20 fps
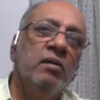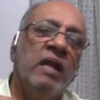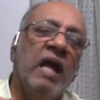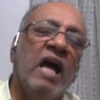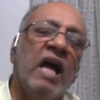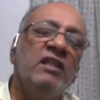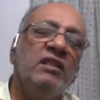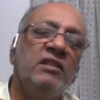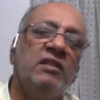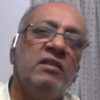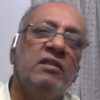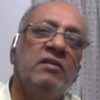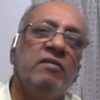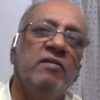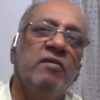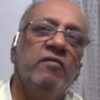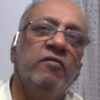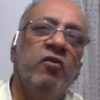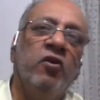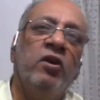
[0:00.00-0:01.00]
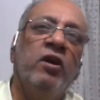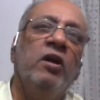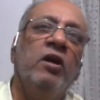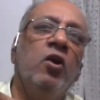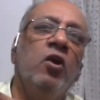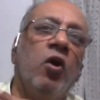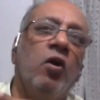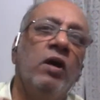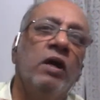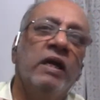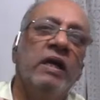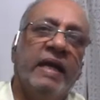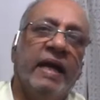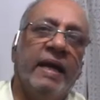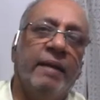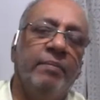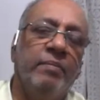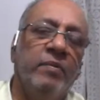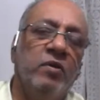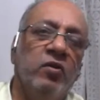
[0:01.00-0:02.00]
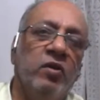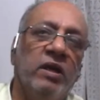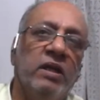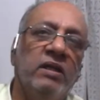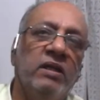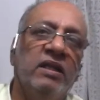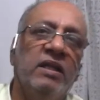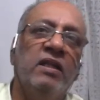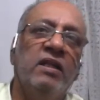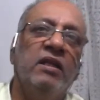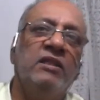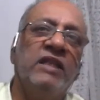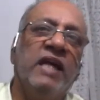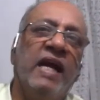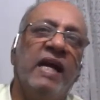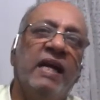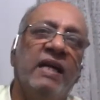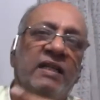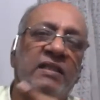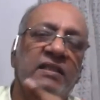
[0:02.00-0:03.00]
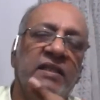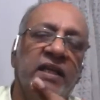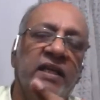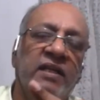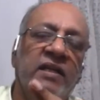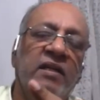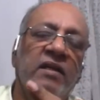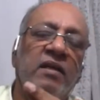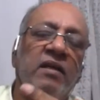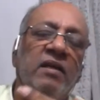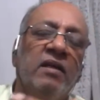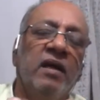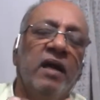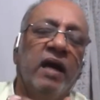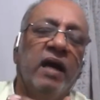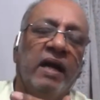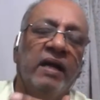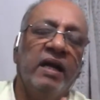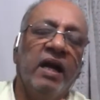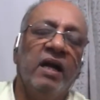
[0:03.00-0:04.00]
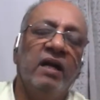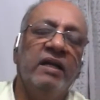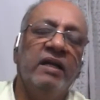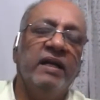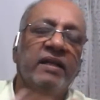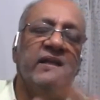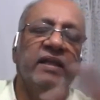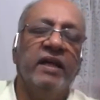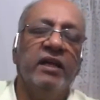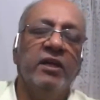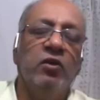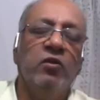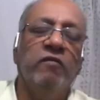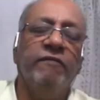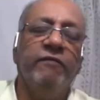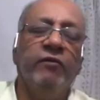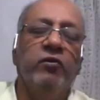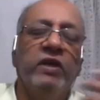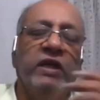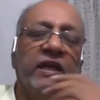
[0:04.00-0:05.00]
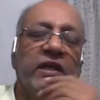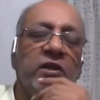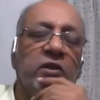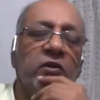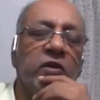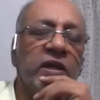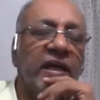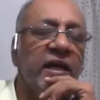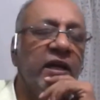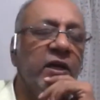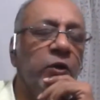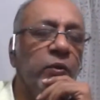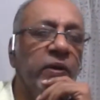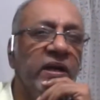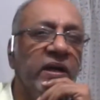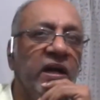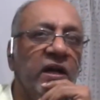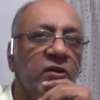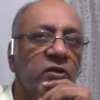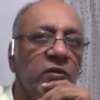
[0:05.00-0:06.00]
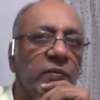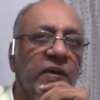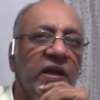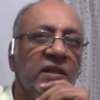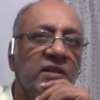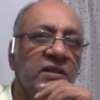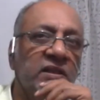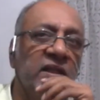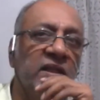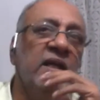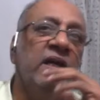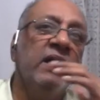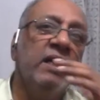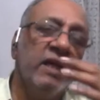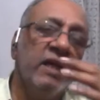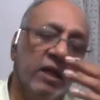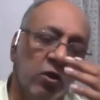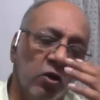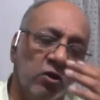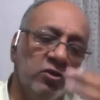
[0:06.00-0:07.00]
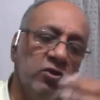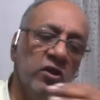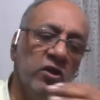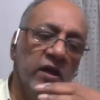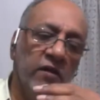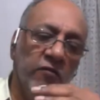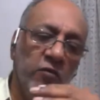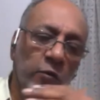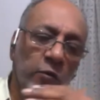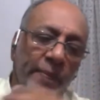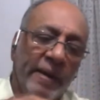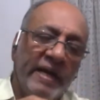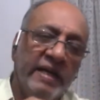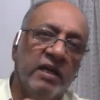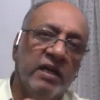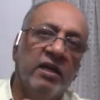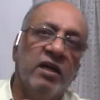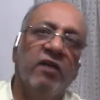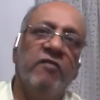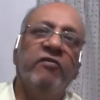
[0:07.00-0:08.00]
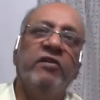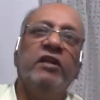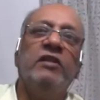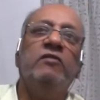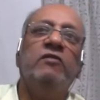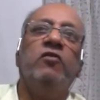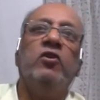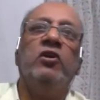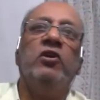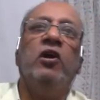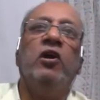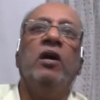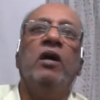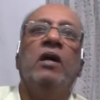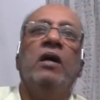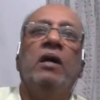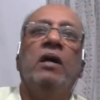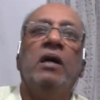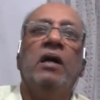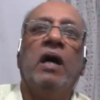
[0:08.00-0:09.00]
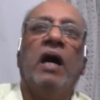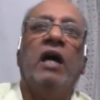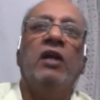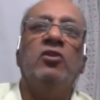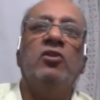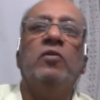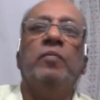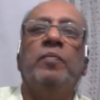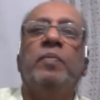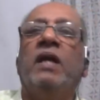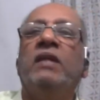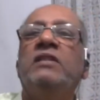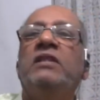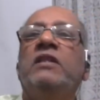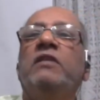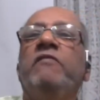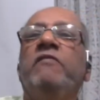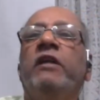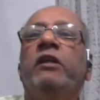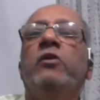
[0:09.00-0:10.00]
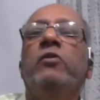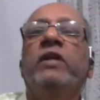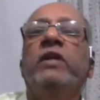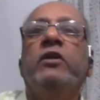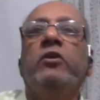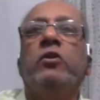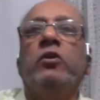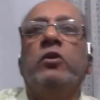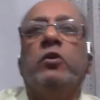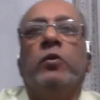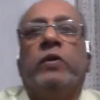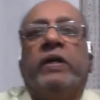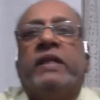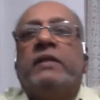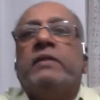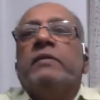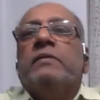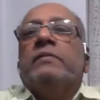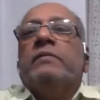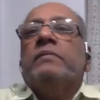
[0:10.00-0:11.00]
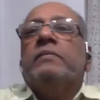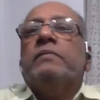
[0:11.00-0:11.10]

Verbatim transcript: last for a longer time okay till the child is an adult and then if you need you can do an arthroplasty it will also get better coverage for your arthroplasty when you need to do it